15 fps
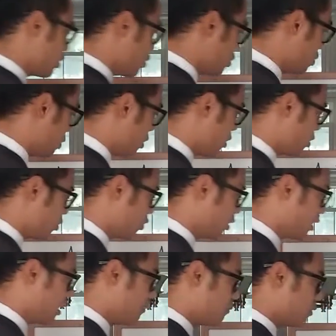you to
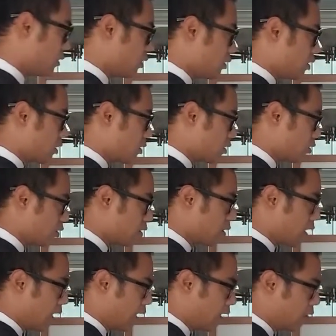keep you
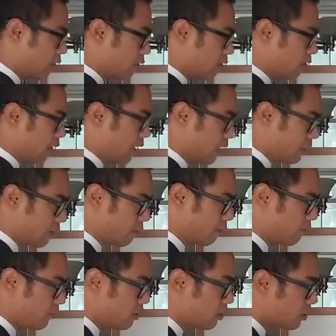out of hate and
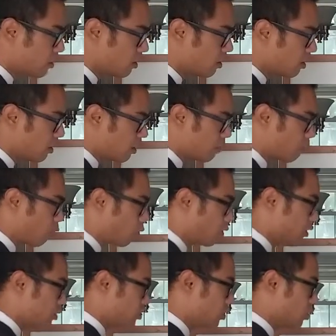fear and more
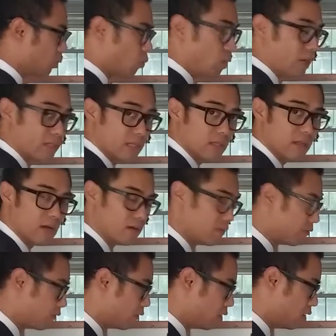into the want and
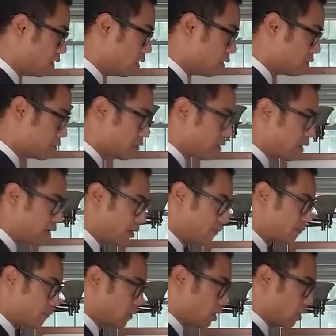love, so
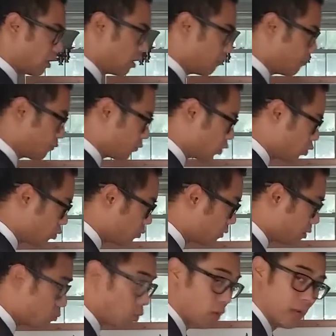that you will
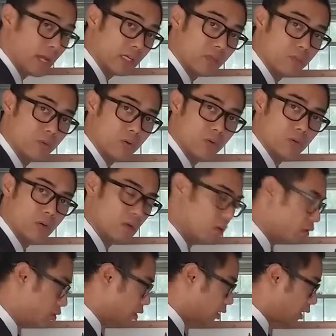be more likable,
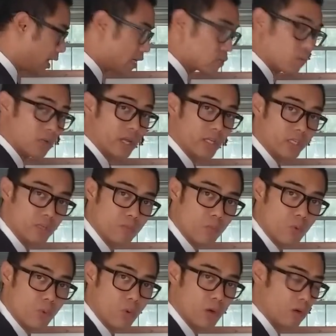your clients will like you
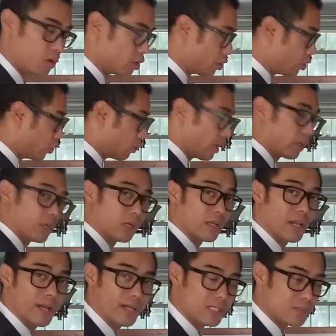more, you'll like your
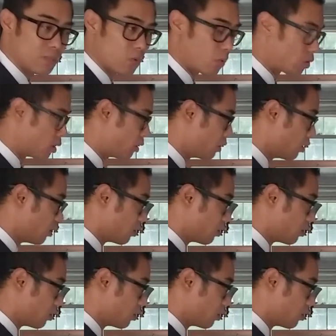clients more,